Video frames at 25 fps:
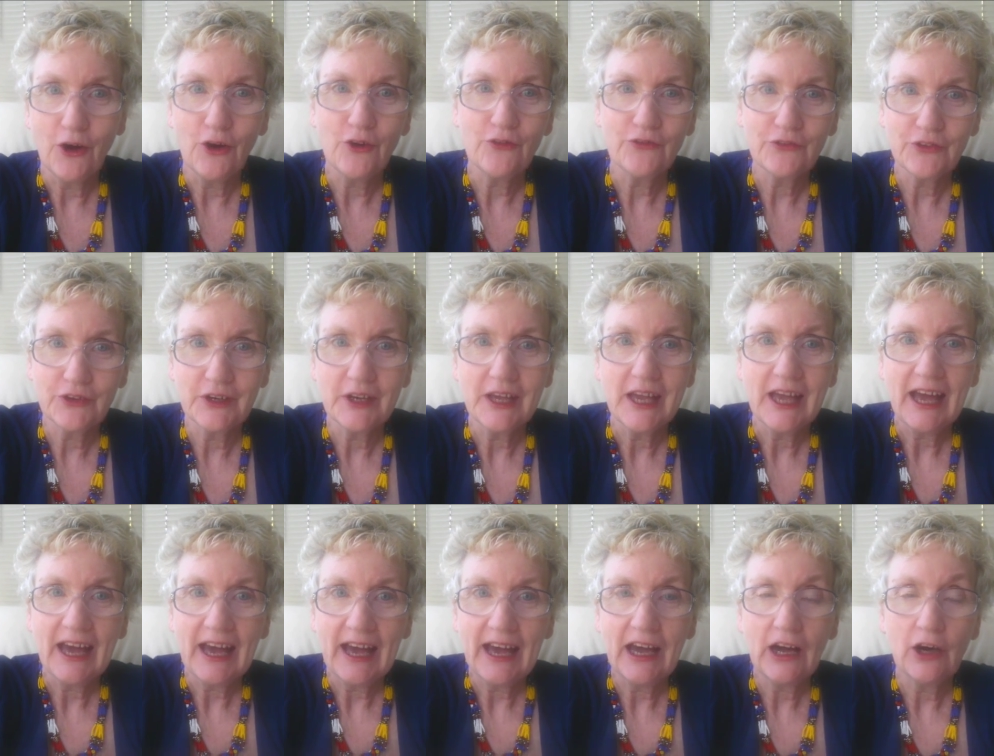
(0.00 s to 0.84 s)
often
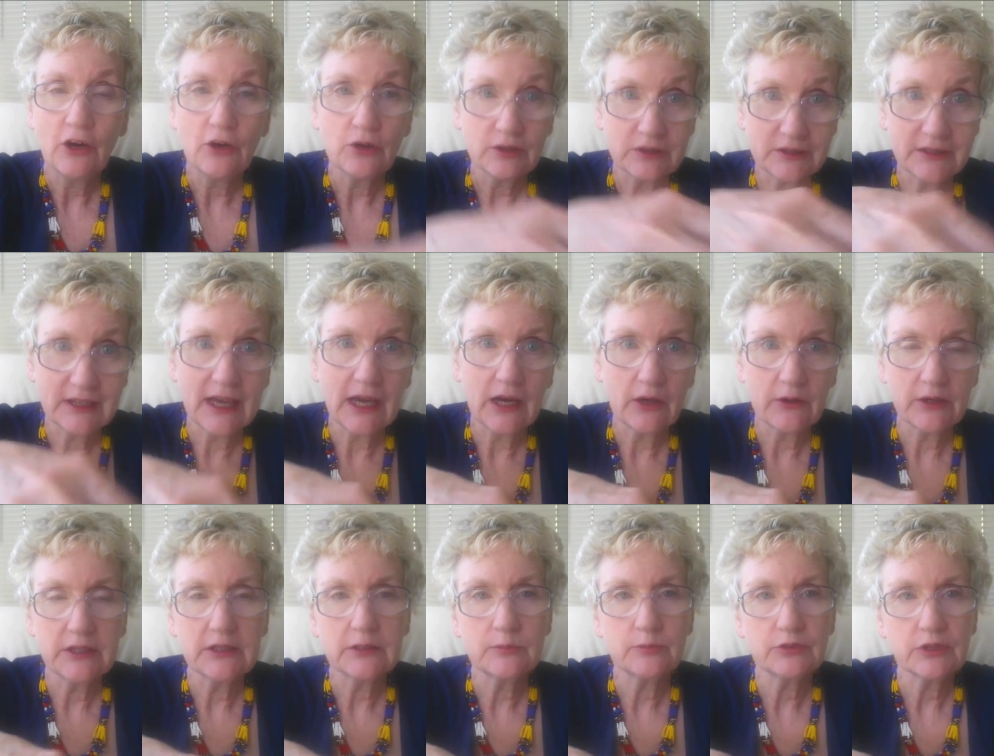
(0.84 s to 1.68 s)
how now
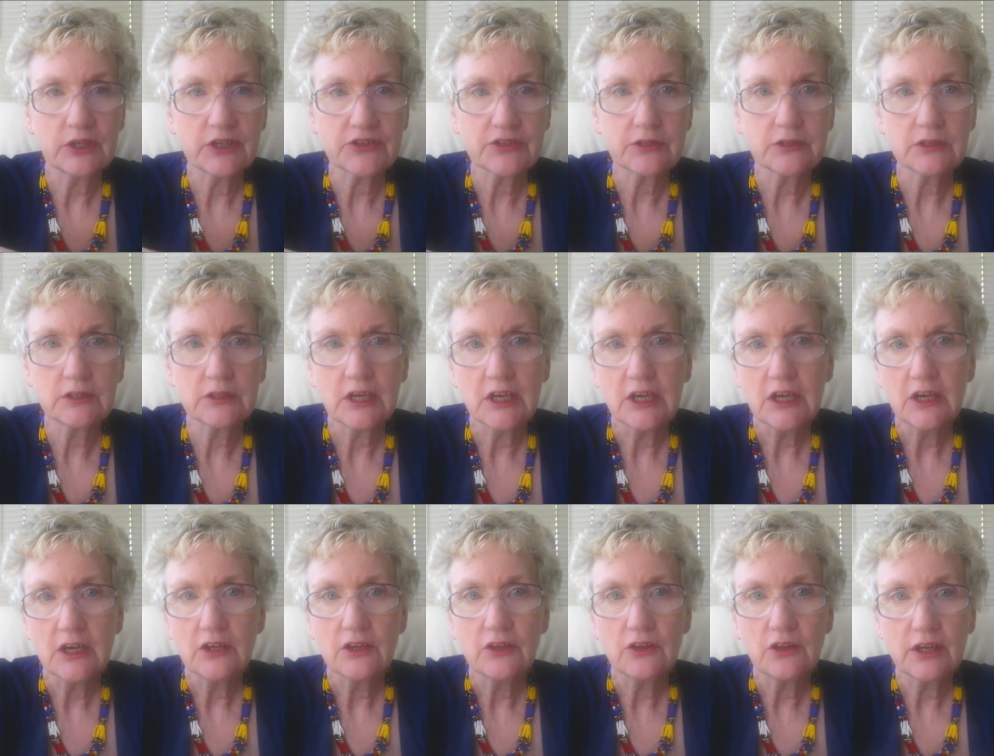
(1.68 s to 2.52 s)
in the present
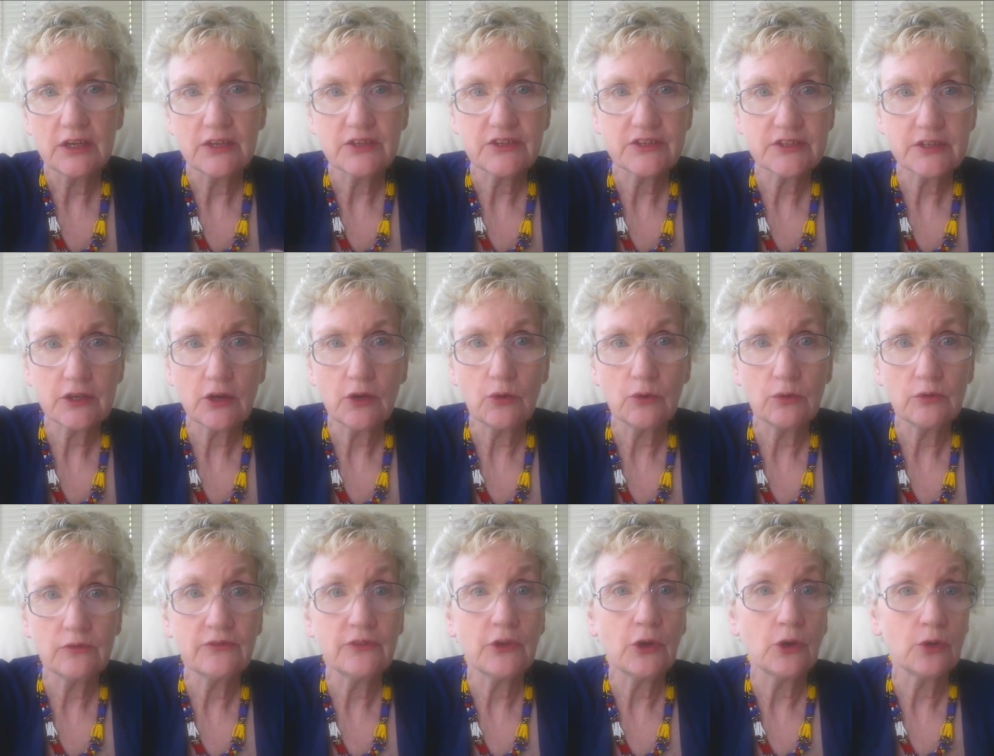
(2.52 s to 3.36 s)
they
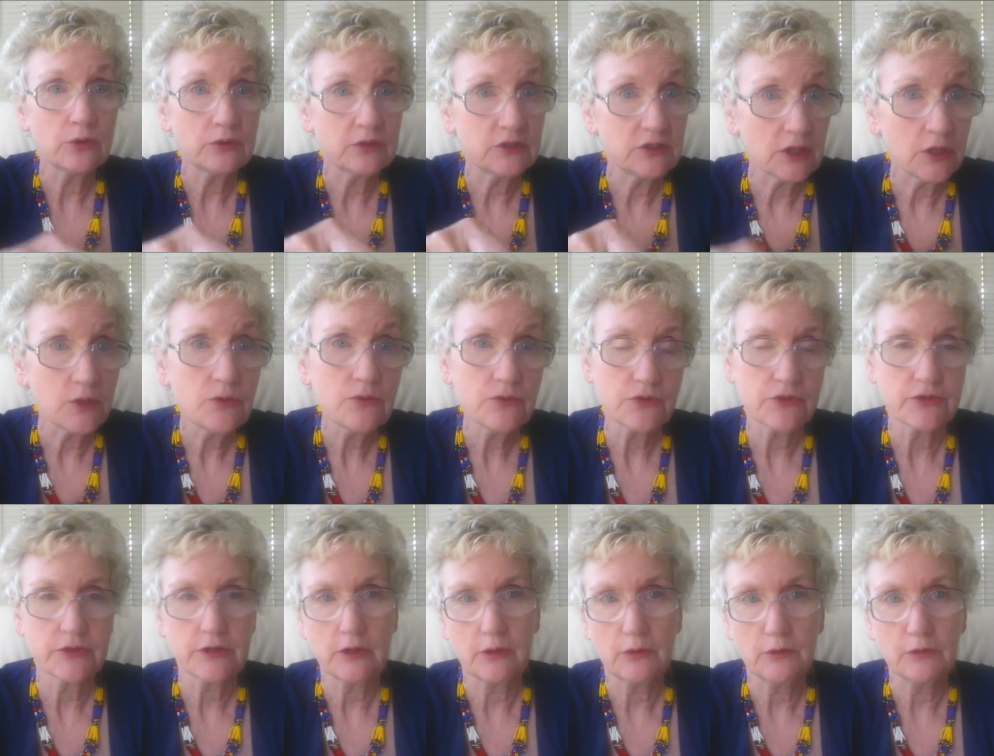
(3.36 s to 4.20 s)
solve or don't
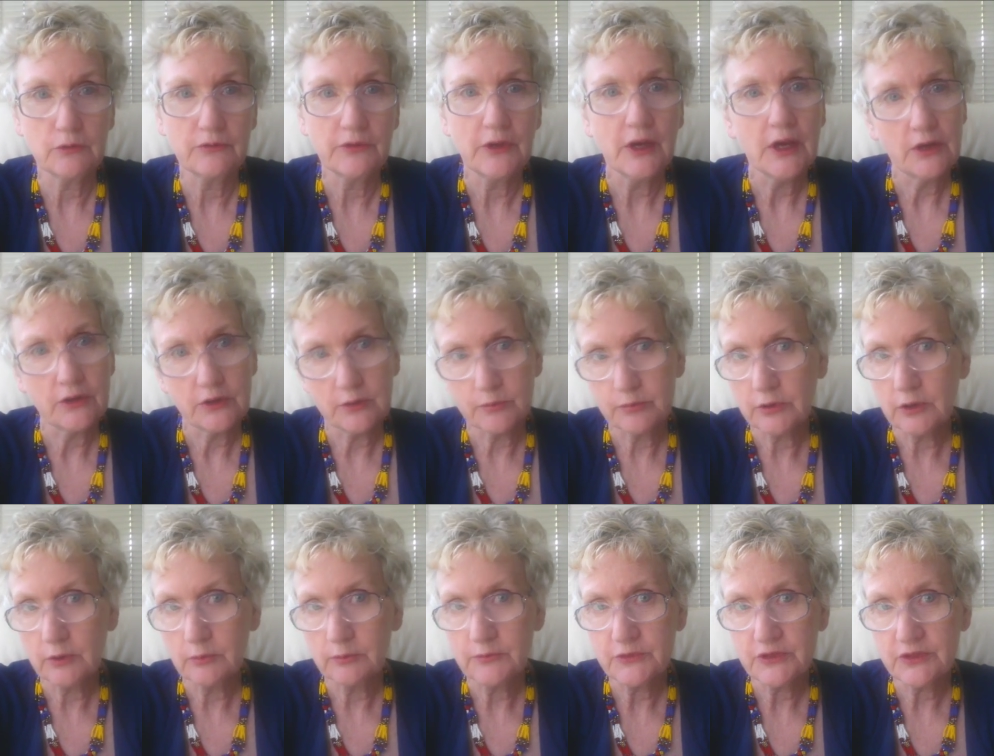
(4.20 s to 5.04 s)
solve the
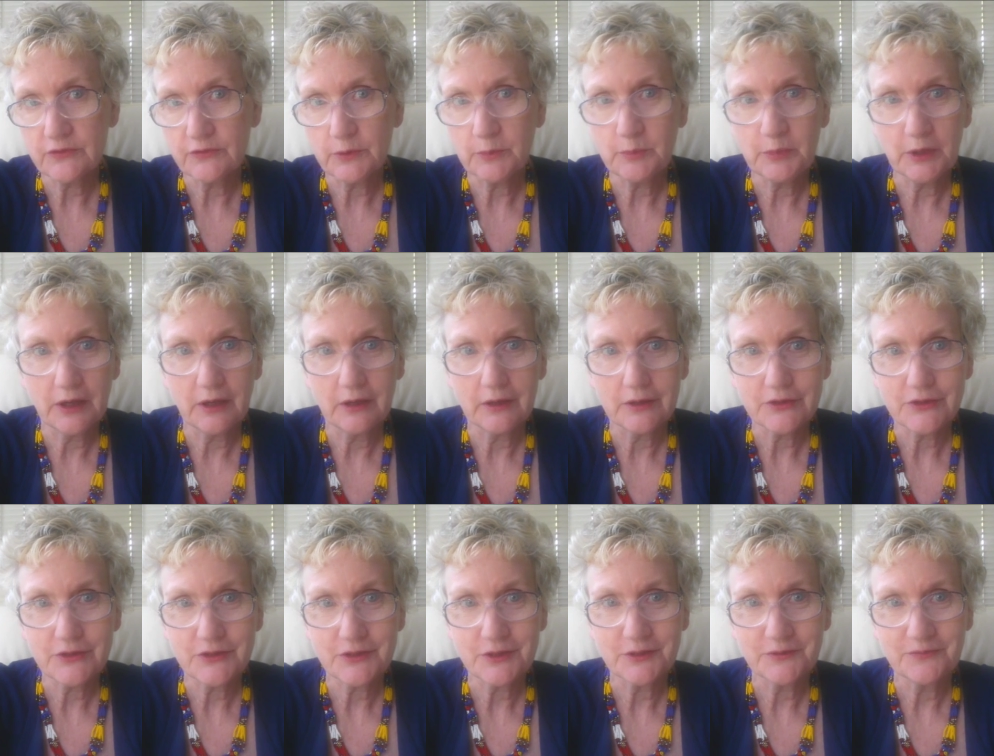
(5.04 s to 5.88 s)
problems of the
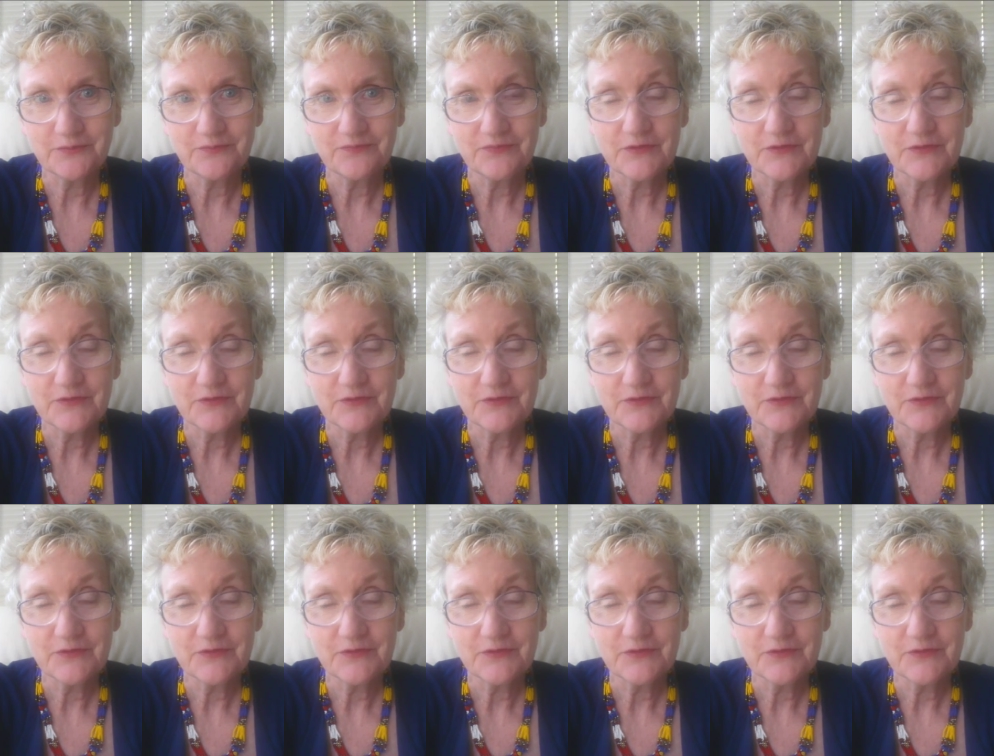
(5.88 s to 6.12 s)
past.